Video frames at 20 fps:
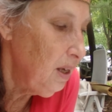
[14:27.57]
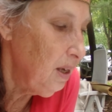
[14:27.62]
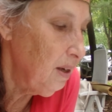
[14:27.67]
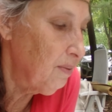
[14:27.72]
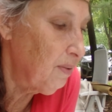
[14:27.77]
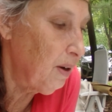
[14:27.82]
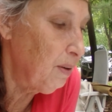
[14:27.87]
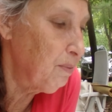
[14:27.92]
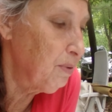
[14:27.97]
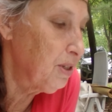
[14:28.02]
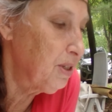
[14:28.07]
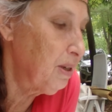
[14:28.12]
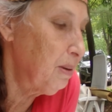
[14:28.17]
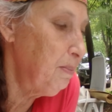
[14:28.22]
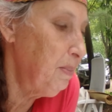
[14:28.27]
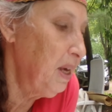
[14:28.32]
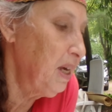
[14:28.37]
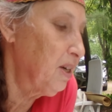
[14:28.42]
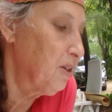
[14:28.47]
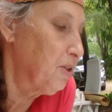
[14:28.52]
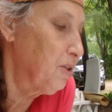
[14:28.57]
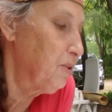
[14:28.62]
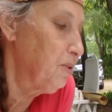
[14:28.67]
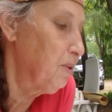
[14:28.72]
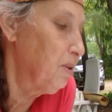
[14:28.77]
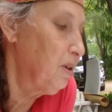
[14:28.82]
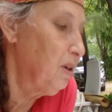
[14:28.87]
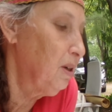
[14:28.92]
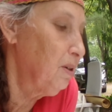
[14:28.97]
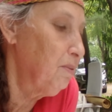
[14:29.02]
if I was to make a
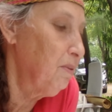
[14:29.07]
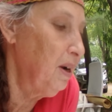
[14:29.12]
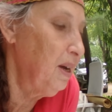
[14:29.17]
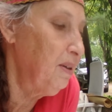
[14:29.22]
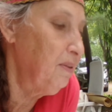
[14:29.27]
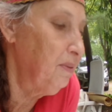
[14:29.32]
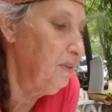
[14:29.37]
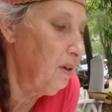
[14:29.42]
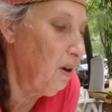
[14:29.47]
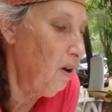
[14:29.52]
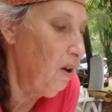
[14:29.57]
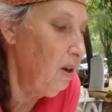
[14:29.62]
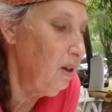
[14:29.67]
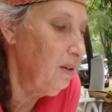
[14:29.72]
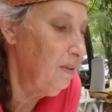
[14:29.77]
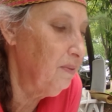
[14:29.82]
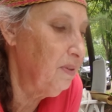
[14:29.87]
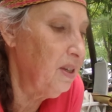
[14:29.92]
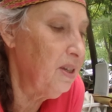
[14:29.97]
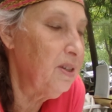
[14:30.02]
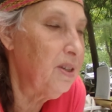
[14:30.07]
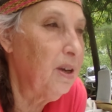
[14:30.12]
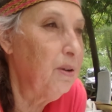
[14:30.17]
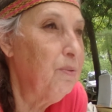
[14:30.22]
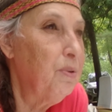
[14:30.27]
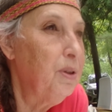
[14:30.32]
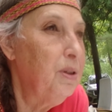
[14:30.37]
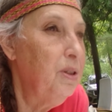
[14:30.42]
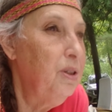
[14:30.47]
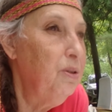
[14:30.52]
circle around all of this, I
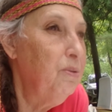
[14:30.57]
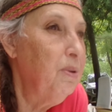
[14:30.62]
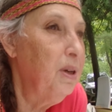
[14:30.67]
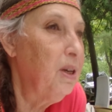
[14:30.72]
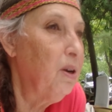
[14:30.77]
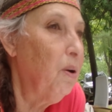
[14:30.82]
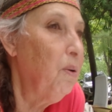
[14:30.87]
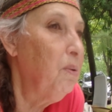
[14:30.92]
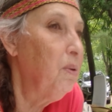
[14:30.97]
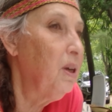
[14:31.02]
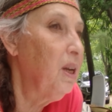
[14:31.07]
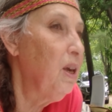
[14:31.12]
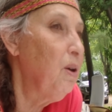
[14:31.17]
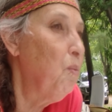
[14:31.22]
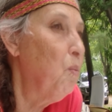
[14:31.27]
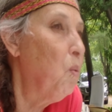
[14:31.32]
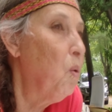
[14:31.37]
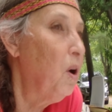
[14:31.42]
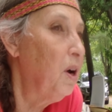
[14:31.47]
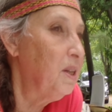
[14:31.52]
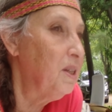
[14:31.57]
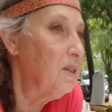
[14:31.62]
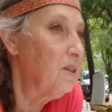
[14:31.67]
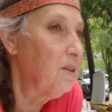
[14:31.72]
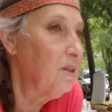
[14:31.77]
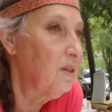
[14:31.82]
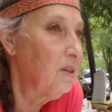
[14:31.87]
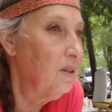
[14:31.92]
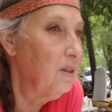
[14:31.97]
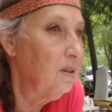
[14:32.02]
would do it only
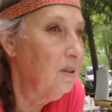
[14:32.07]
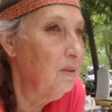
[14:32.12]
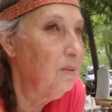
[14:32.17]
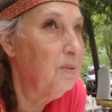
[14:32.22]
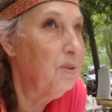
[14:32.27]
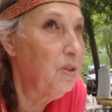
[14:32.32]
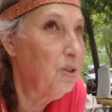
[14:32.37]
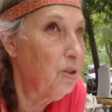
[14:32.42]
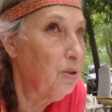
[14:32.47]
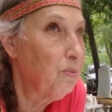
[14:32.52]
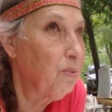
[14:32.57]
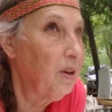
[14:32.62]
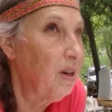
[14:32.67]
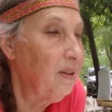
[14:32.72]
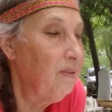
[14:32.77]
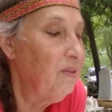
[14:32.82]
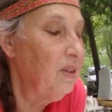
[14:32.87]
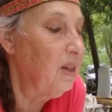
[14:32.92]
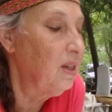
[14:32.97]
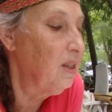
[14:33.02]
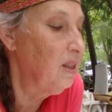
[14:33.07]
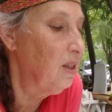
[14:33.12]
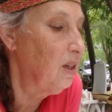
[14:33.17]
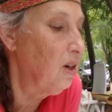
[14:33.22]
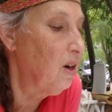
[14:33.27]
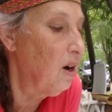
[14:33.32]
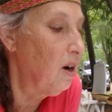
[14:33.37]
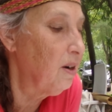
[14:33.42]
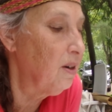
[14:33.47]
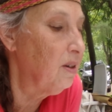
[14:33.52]
once which is what mm. I've done in the
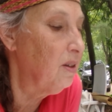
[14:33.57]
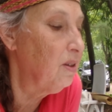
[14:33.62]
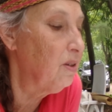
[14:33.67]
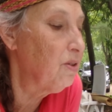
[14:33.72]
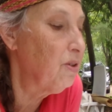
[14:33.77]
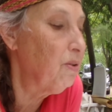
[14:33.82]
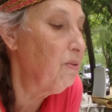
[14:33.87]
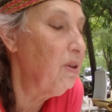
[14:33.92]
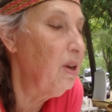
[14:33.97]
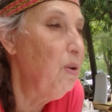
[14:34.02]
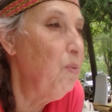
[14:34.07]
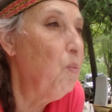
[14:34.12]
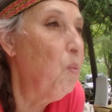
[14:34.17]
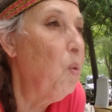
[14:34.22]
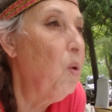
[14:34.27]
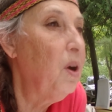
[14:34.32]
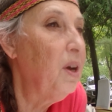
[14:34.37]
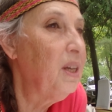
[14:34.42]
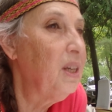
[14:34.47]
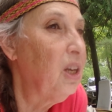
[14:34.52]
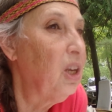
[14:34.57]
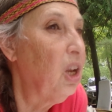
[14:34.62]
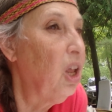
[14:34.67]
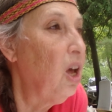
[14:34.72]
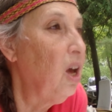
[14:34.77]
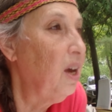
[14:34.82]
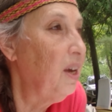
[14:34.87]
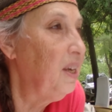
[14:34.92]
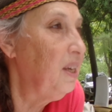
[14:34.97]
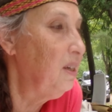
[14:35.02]
garden. There's only one
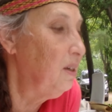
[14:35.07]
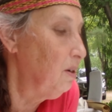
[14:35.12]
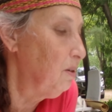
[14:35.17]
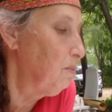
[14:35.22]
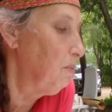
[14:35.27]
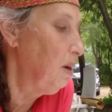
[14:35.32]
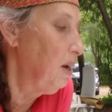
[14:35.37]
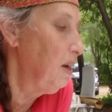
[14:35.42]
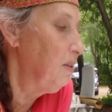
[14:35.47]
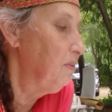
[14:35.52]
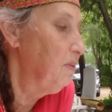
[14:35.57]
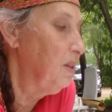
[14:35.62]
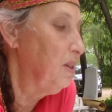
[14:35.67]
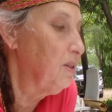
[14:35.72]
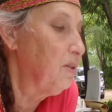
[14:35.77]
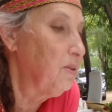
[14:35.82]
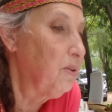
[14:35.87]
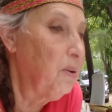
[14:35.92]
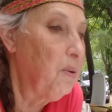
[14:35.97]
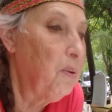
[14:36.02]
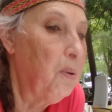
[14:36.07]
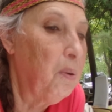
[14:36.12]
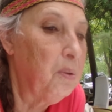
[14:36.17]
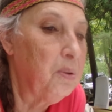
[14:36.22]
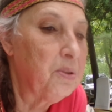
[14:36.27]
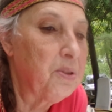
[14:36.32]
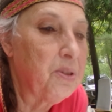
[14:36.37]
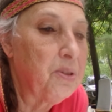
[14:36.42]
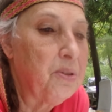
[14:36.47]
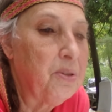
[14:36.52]
line around this
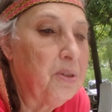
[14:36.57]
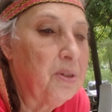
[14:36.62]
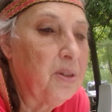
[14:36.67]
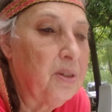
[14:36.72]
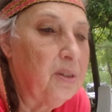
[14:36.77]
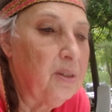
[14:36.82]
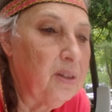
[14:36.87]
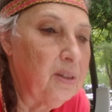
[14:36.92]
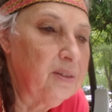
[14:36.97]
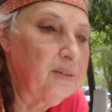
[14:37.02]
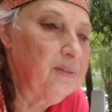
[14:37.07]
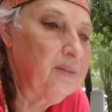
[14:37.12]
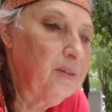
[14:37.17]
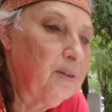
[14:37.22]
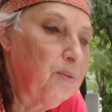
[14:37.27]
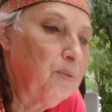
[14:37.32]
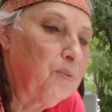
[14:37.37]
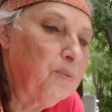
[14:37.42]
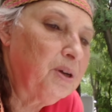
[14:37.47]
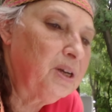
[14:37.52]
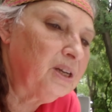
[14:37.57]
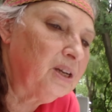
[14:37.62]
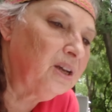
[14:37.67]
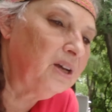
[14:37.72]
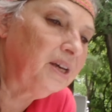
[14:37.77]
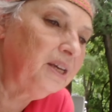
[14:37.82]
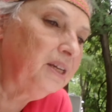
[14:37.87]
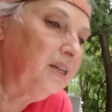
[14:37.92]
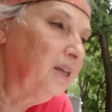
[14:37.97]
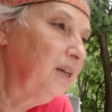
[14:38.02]
whole circle, one
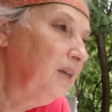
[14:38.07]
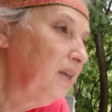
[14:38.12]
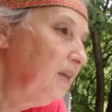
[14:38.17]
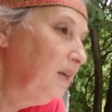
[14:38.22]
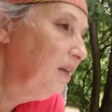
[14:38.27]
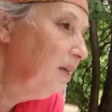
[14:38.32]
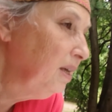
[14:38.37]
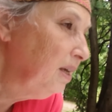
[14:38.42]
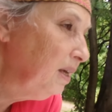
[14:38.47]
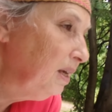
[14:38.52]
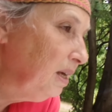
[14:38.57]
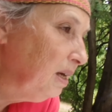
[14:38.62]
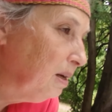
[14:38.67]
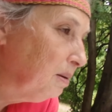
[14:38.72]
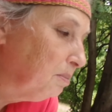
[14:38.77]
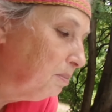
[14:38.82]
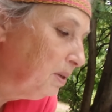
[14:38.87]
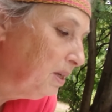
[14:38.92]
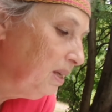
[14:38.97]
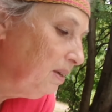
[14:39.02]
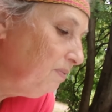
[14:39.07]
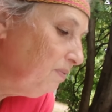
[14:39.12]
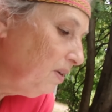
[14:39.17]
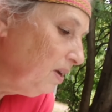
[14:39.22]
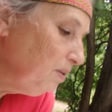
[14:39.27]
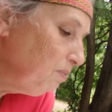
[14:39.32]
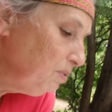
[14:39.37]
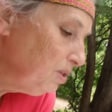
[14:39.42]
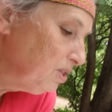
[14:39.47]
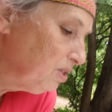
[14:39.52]
line. But if
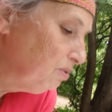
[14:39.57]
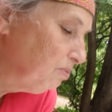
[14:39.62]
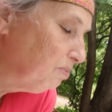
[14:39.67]
I was